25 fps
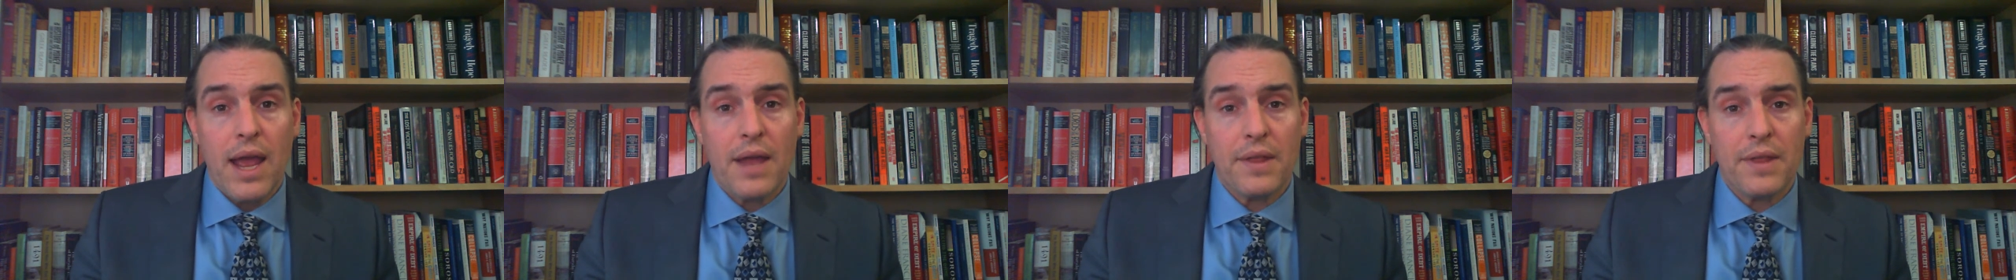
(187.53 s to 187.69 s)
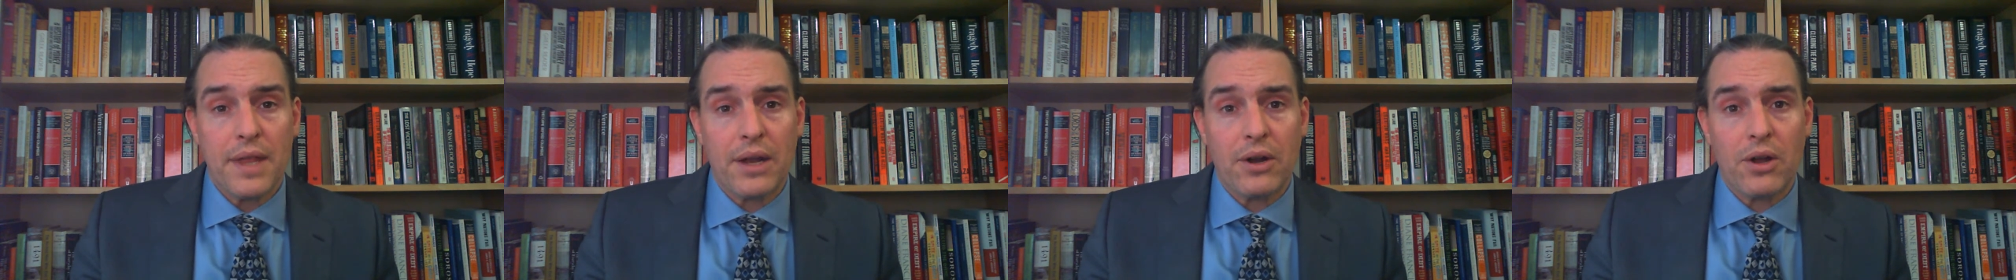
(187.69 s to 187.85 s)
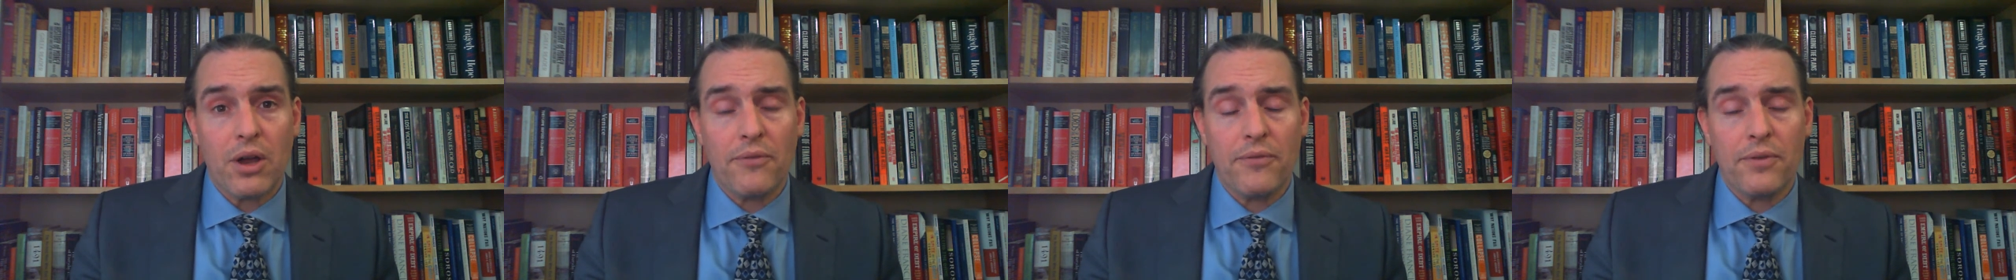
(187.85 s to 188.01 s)

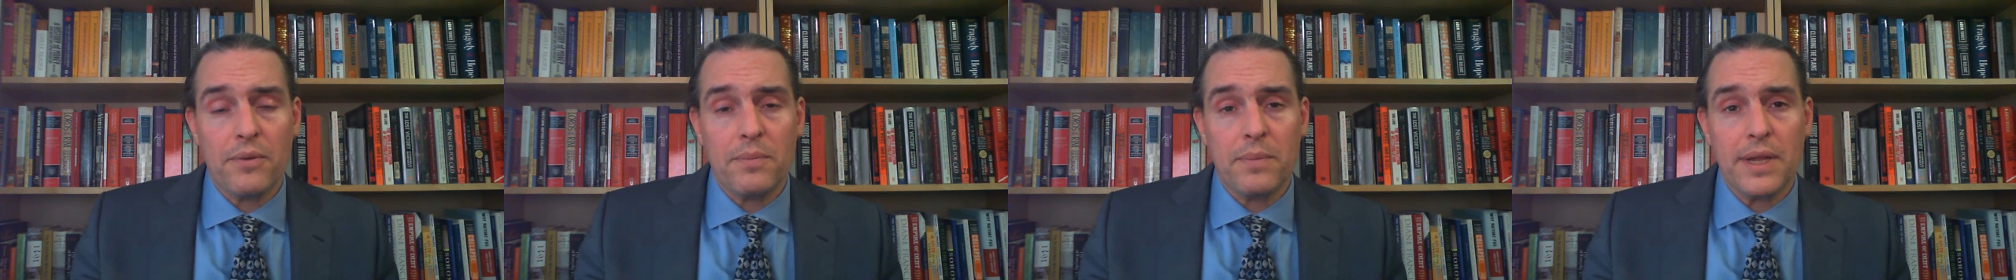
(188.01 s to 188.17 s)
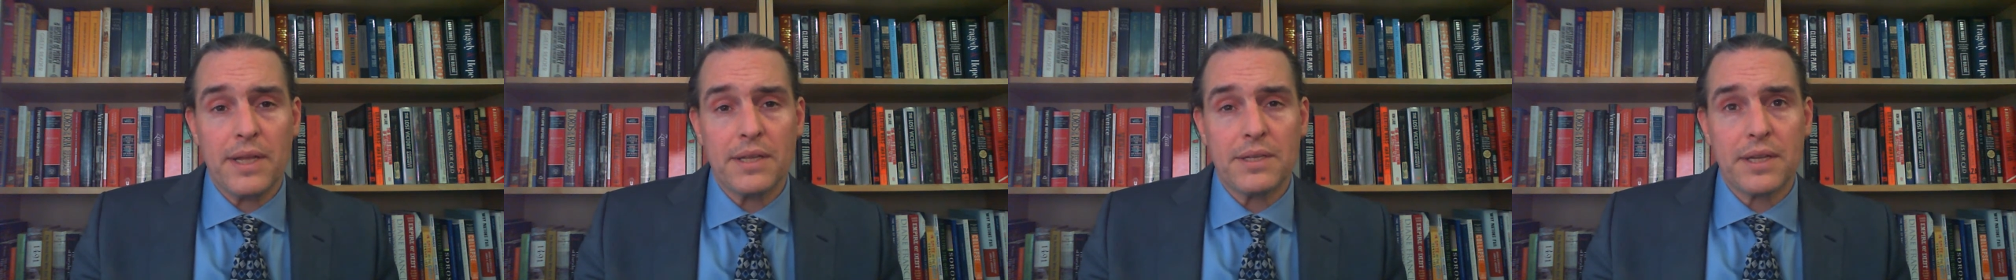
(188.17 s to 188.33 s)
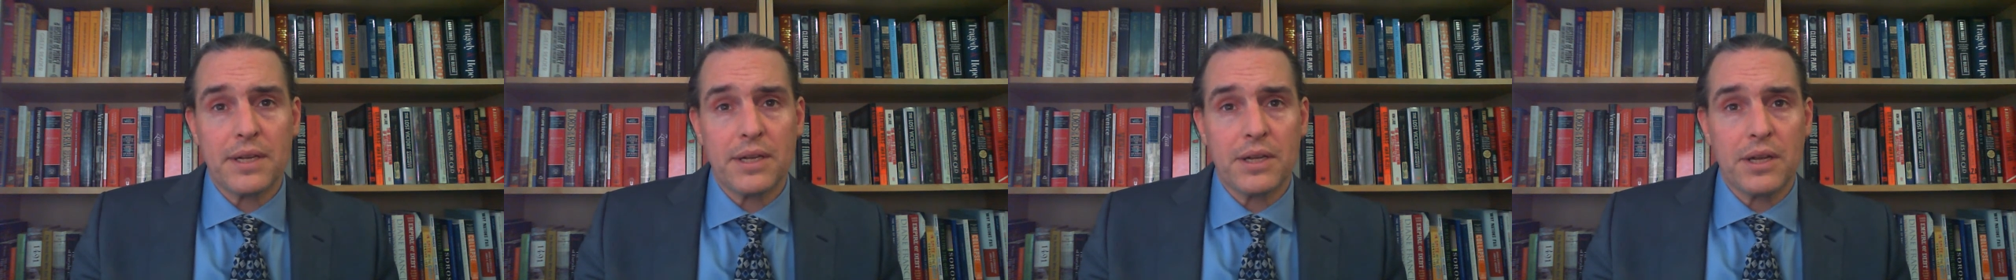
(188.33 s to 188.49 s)
And that often
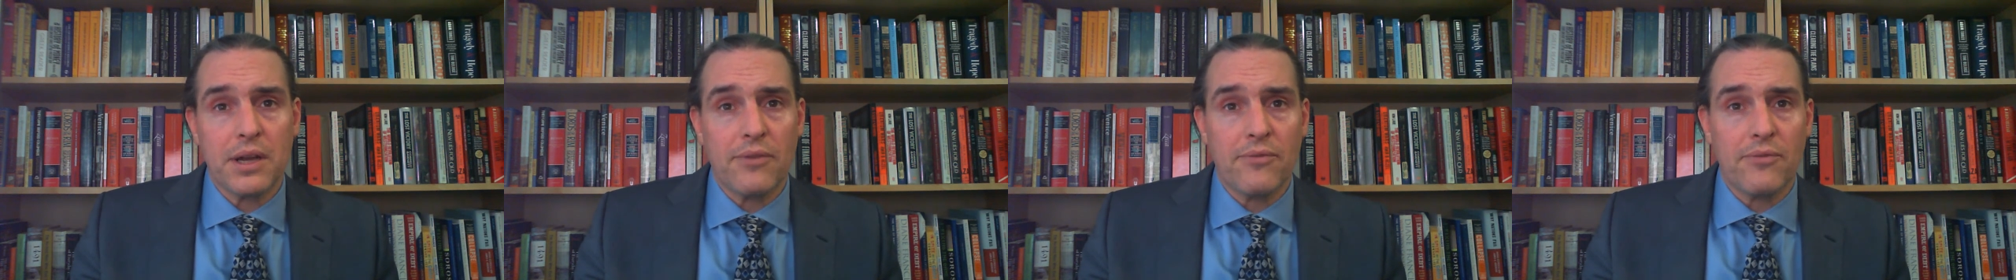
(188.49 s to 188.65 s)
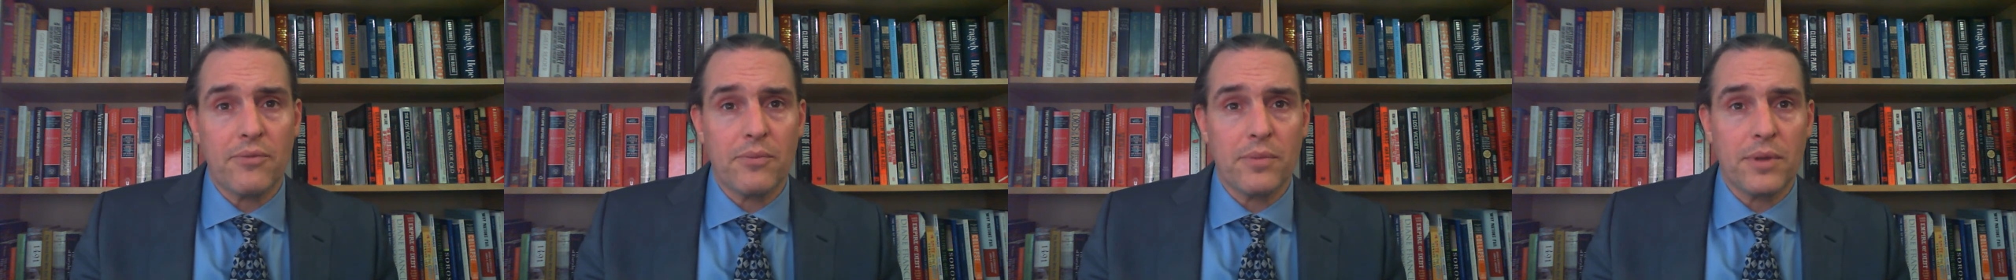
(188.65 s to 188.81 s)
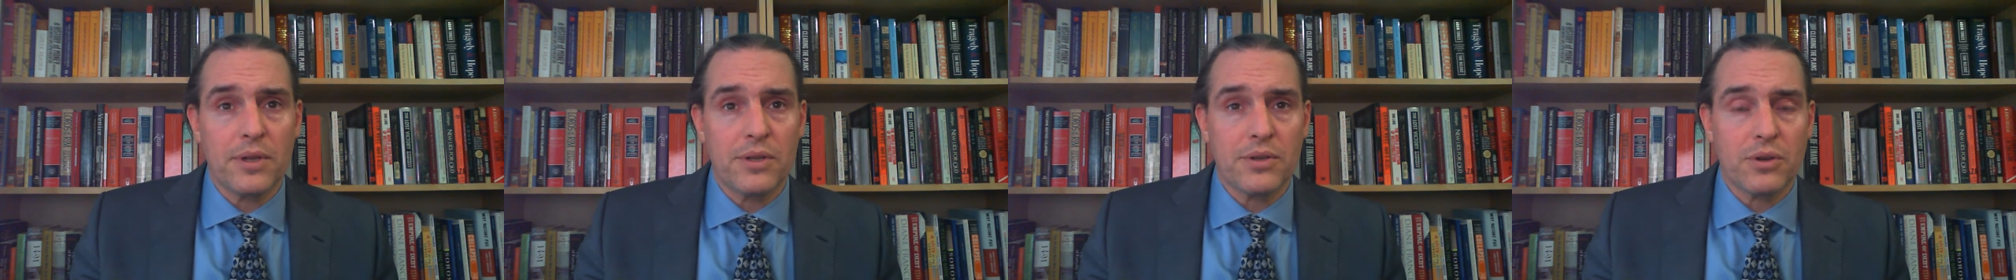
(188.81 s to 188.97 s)
means that
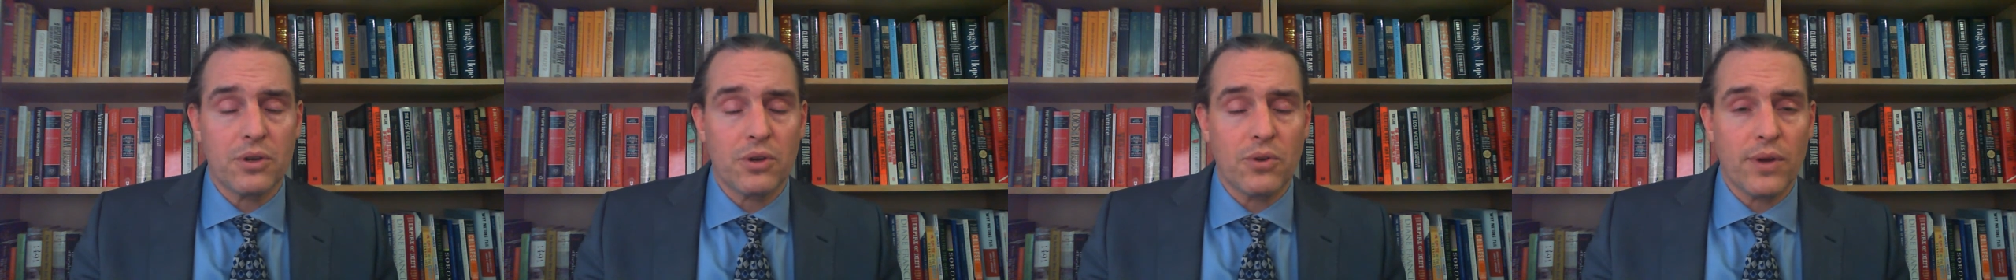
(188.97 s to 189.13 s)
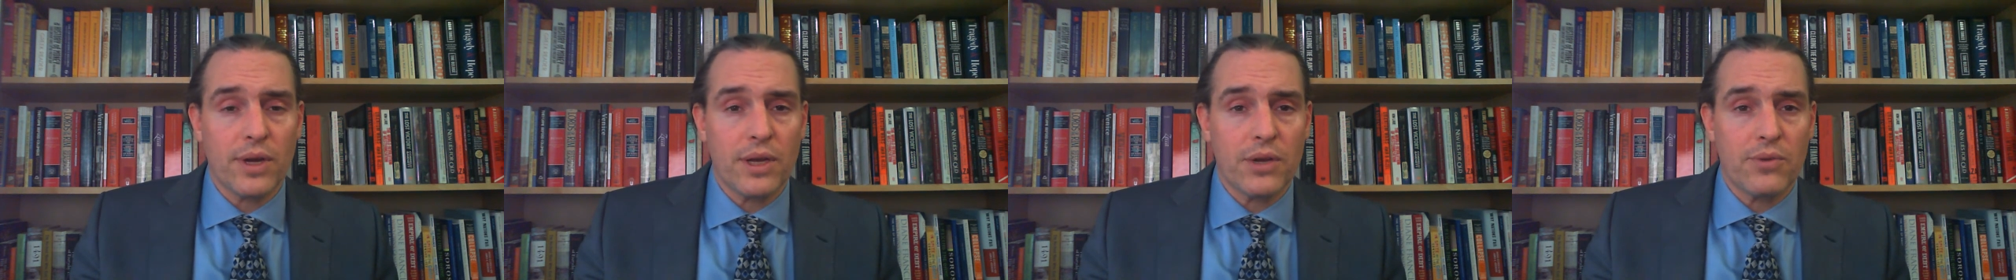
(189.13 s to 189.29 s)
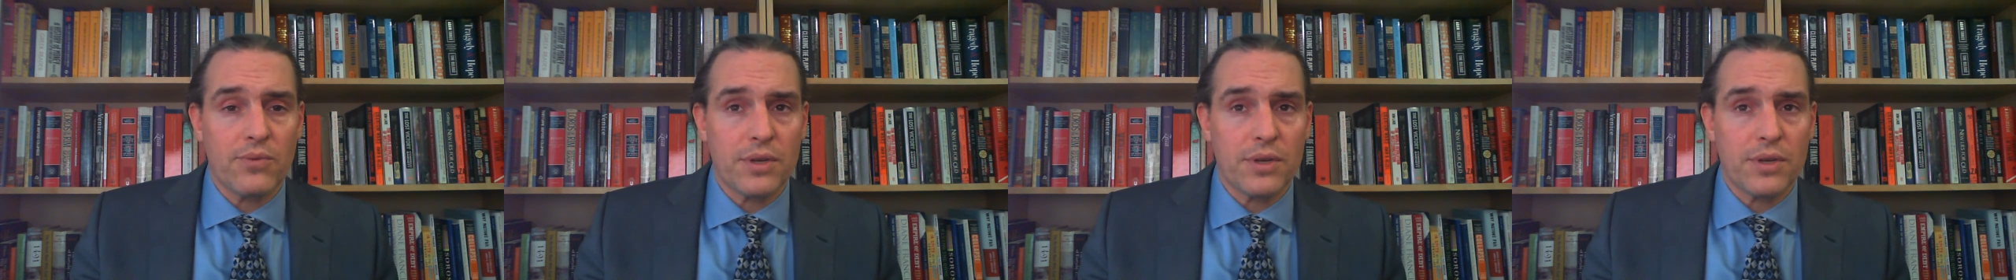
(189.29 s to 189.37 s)
governments are going